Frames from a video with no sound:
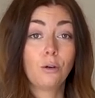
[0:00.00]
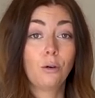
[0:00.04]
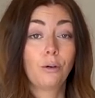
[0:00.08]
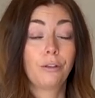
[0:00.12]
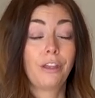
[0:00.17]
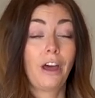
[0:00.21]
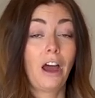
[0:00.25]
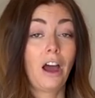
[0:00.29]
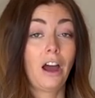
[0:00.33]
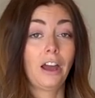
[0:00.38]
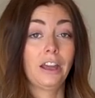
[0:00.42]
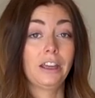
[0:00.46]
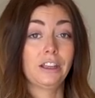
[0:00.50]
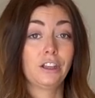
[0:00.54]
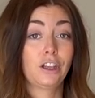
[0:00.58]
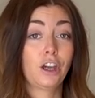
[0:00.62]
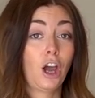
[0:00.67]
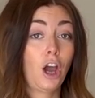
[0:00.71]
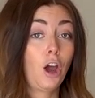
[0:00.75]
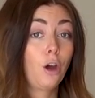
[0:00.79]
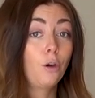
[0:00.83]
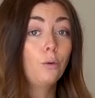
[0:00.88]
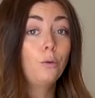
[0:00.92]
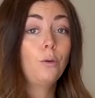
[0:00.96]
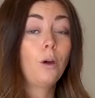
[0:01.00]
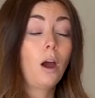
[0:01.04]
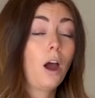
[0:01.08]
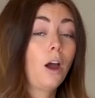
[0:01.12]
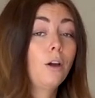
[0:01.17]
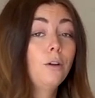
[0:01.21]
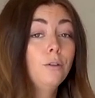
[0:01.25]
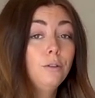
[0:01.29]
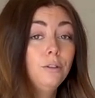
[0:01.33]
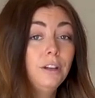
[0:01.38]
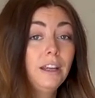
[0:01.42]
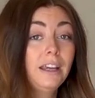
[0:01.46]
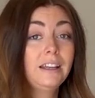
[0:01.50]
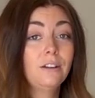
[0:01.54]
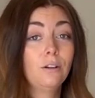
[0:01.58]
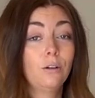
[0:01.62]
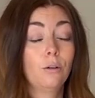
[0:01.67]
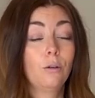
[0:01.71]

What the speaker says: or that I co-own it,